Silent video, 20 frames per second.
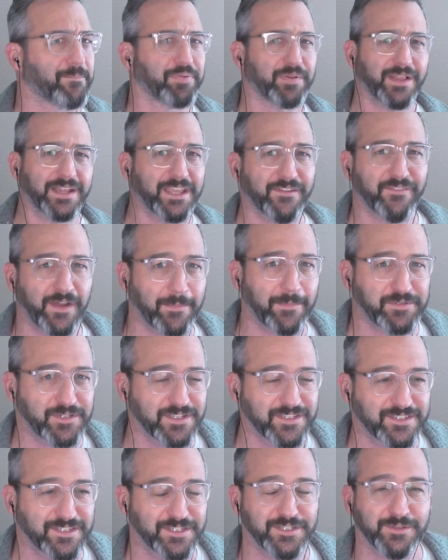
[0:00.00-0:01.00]
plenty of
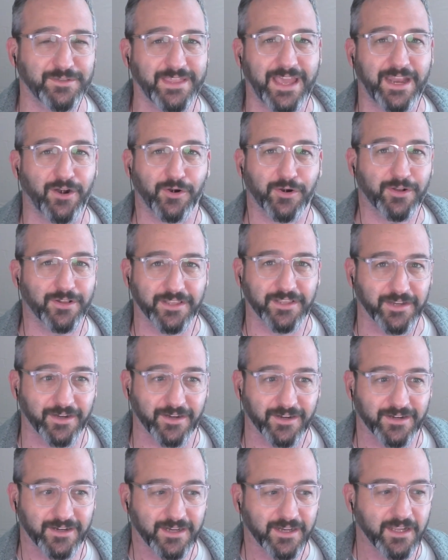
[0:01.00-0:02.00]
options to do that
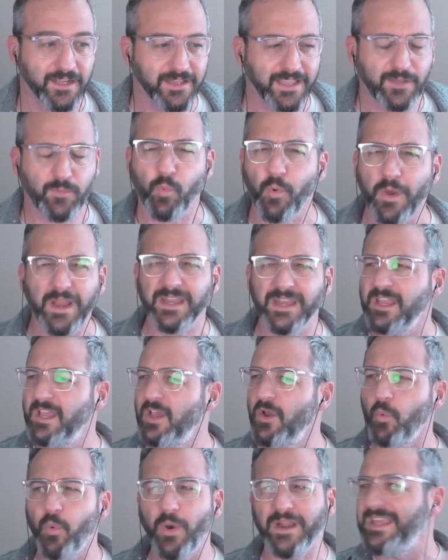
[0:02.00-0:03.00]
earlier. Like
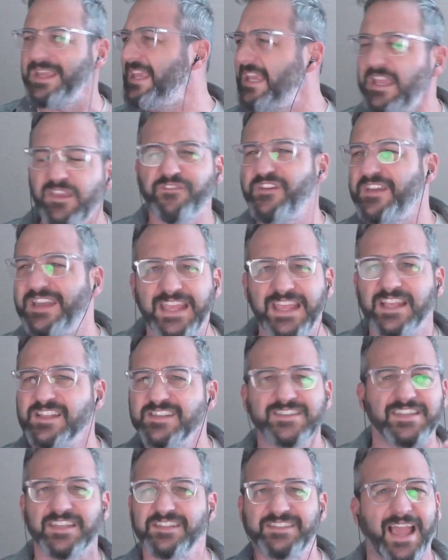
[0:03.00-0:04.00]
what even
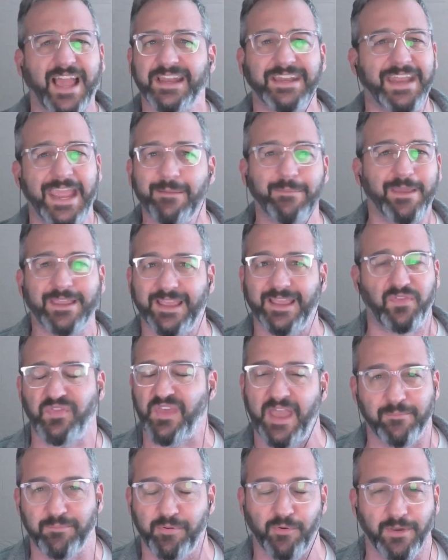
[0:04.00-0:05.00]
is the dynamic at
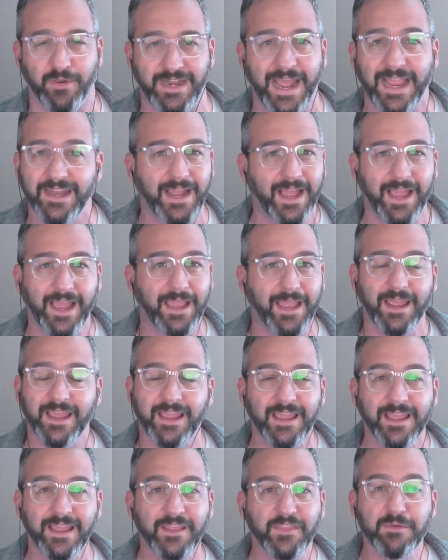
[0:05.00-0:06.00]
that point?
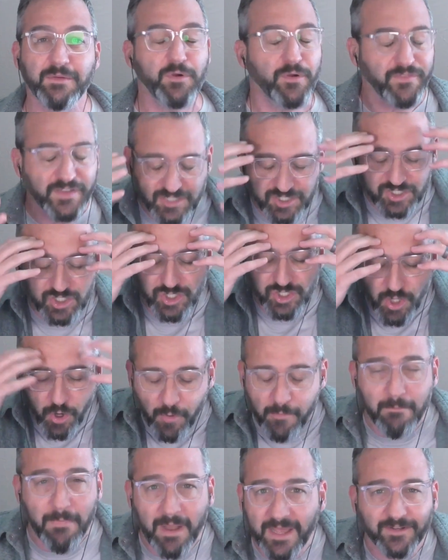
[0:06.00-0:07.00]
The movie's so
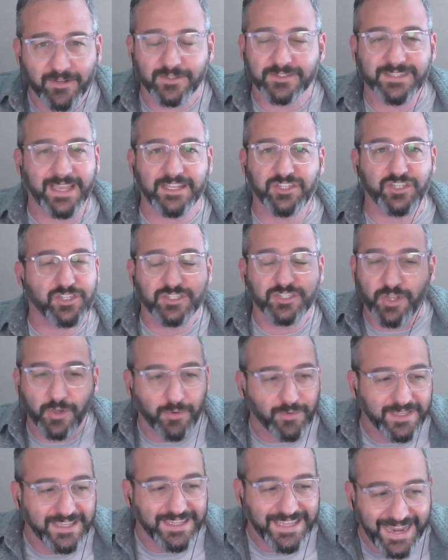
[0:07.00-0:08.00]
muddled. I just
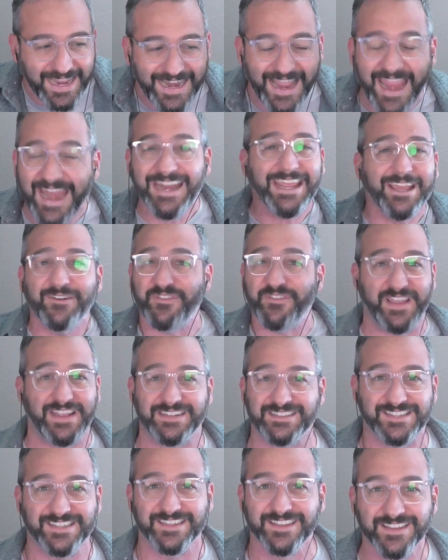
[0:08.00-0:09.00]
don't get any of
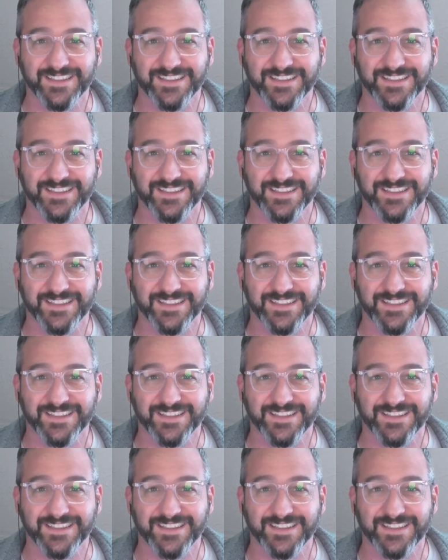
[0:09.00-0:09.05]
it.